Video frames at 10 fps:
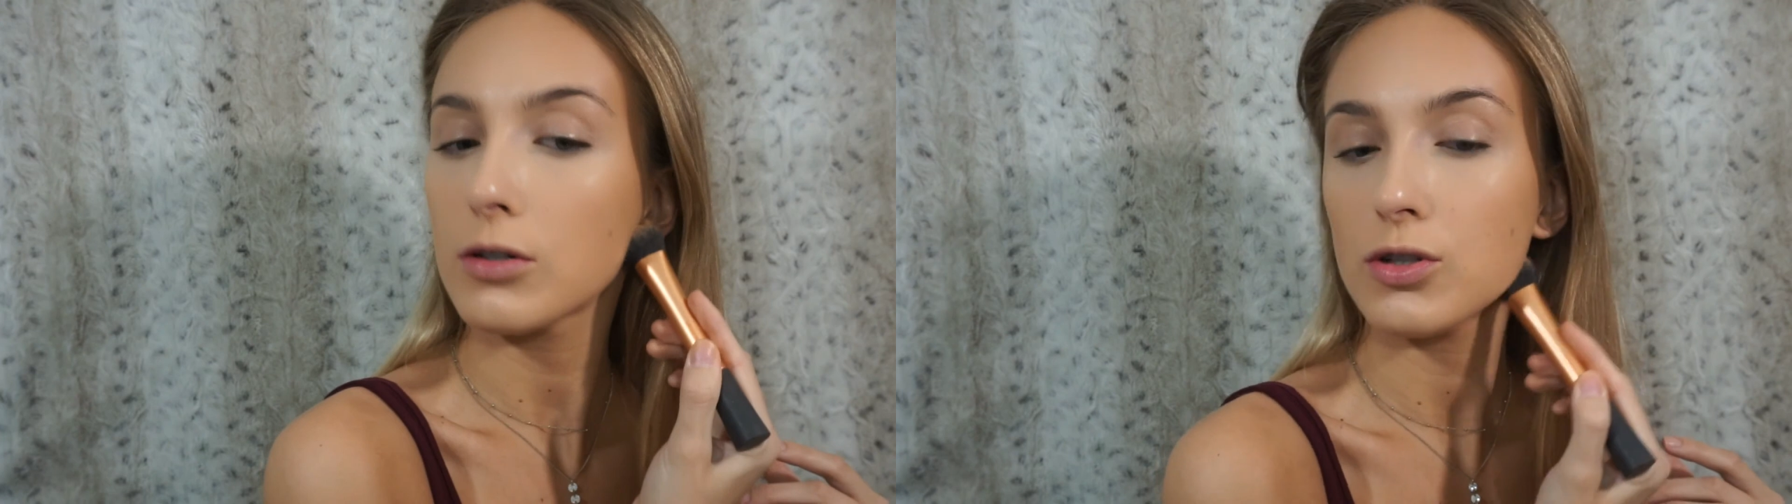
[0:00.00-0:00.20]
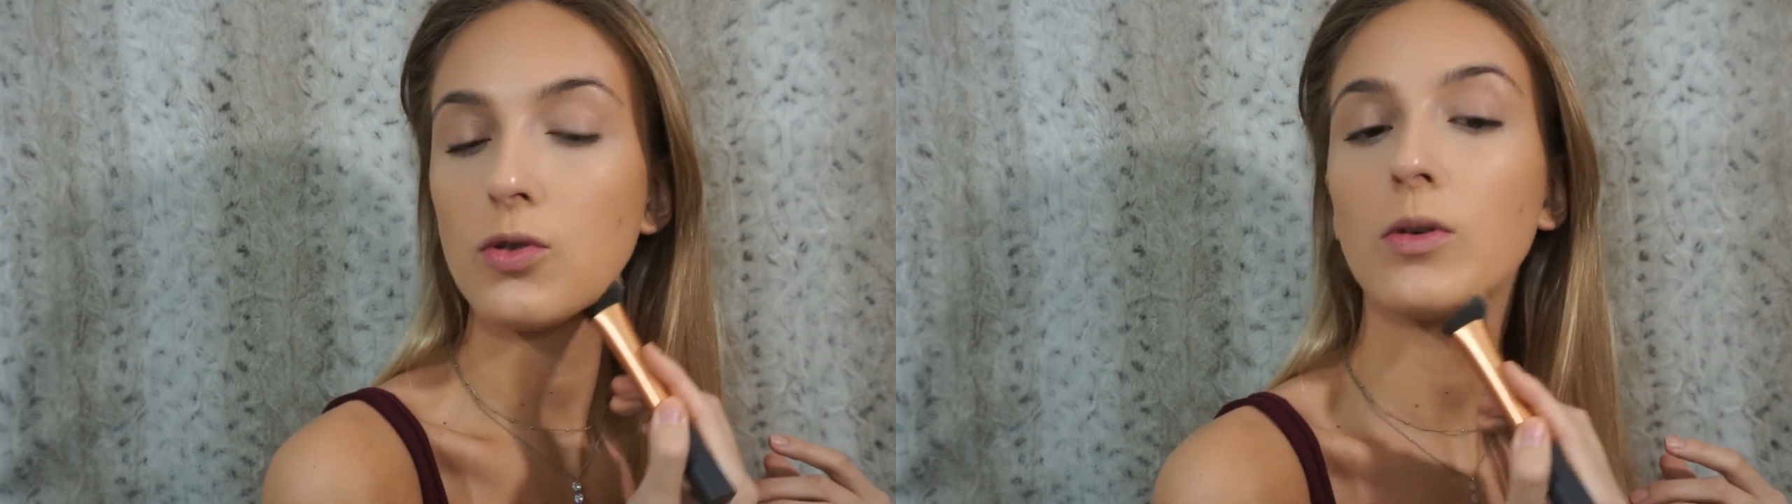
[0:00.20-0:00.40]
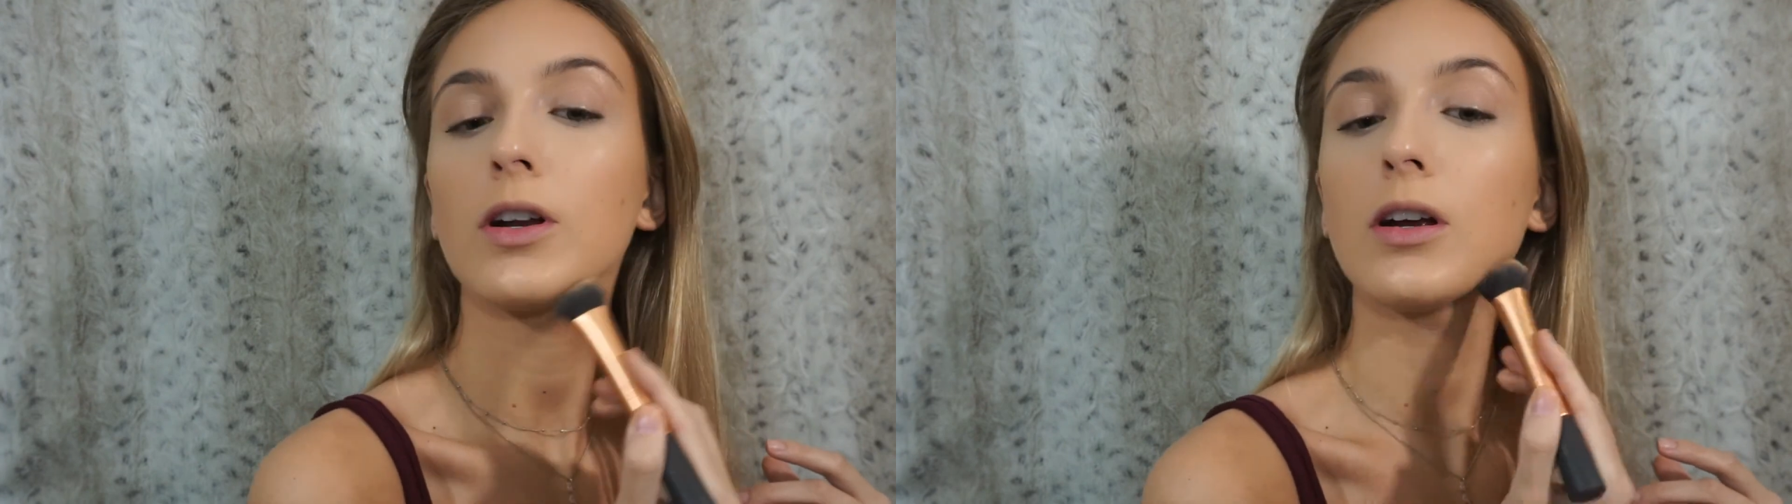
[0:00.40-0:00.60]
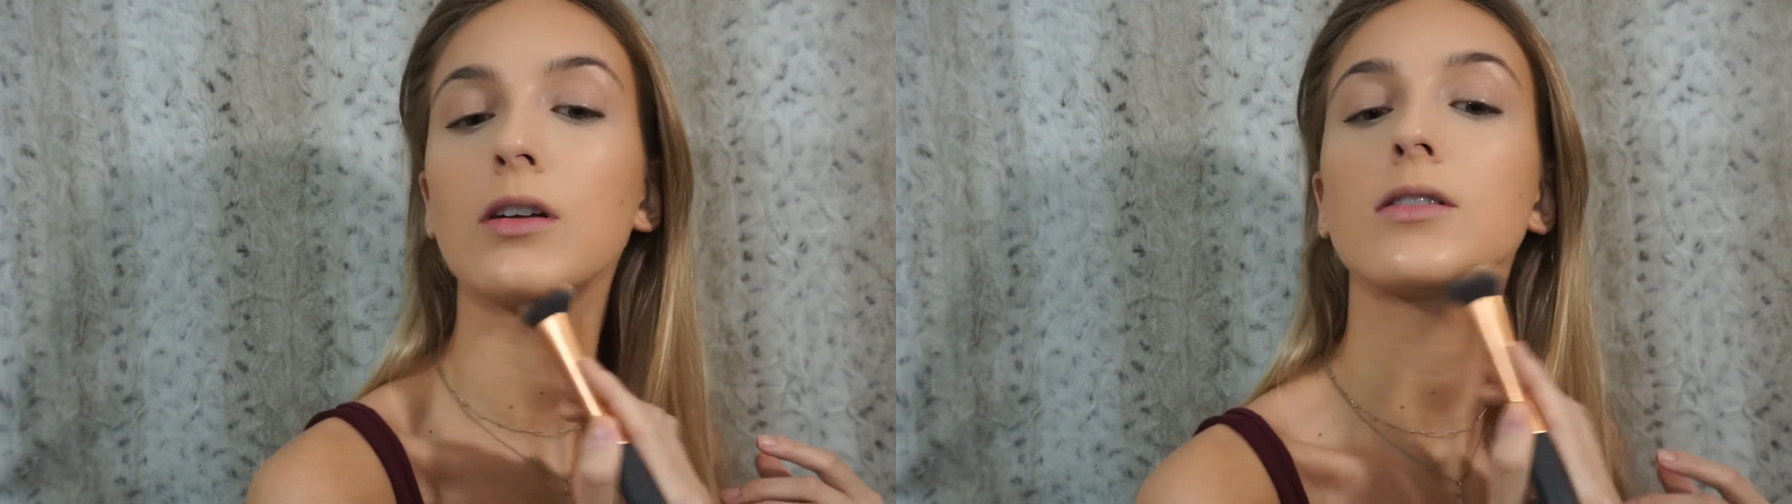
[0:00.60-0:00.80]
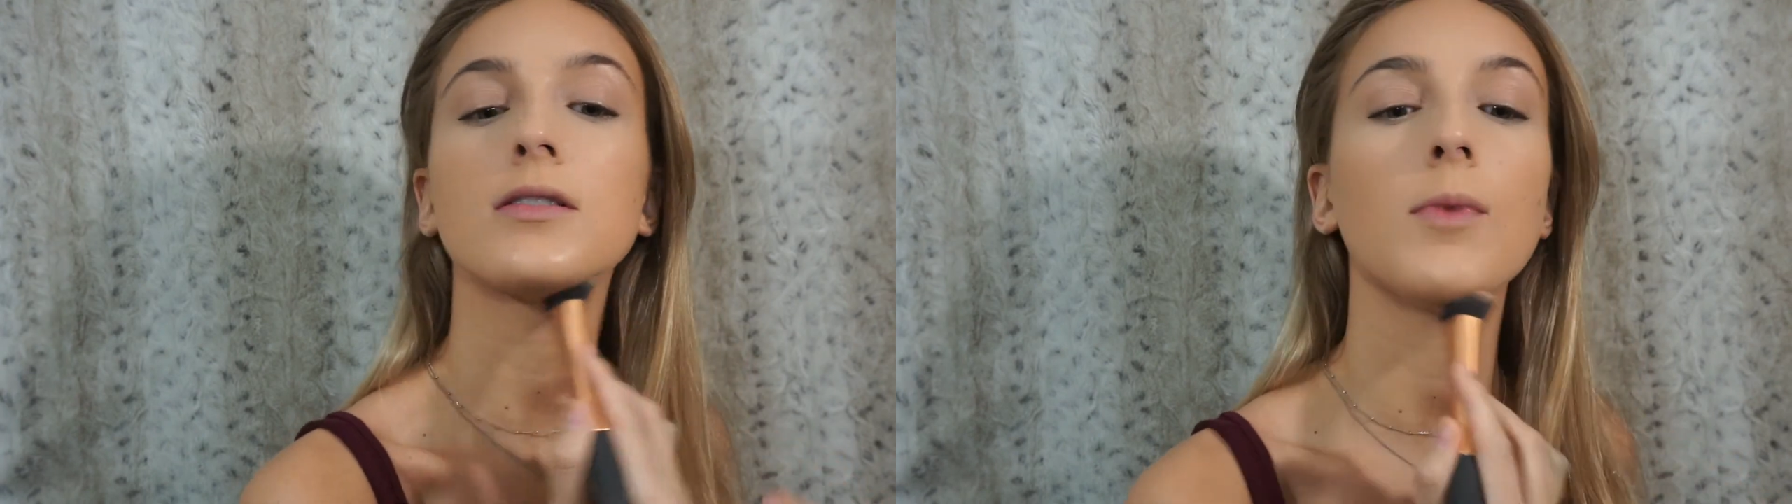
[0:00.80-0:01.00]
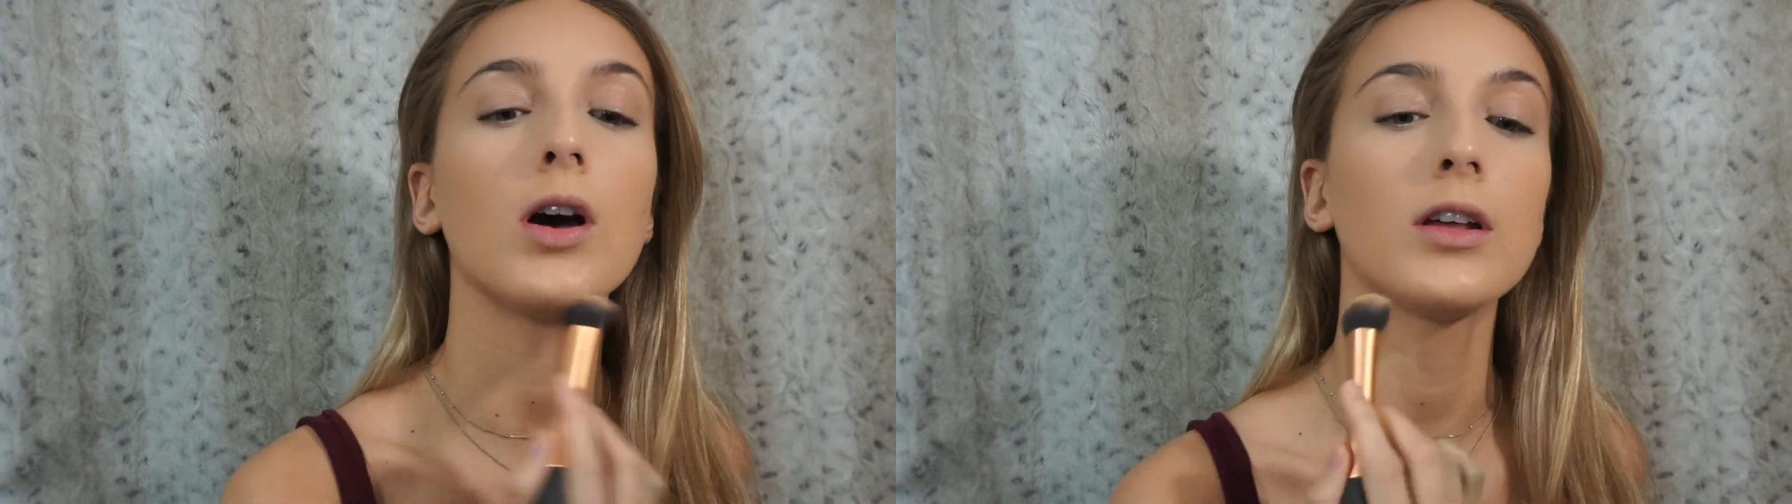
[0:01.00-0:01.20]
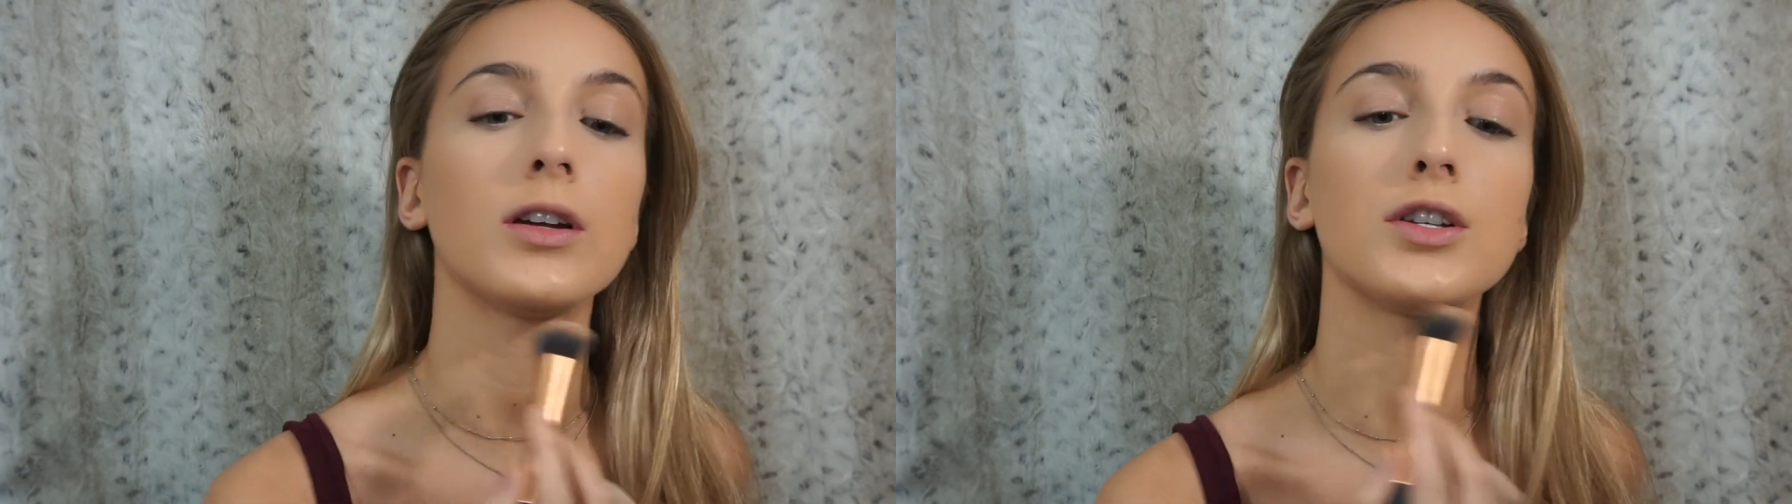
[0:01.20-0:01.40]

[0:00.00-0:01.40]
shorter or smaller,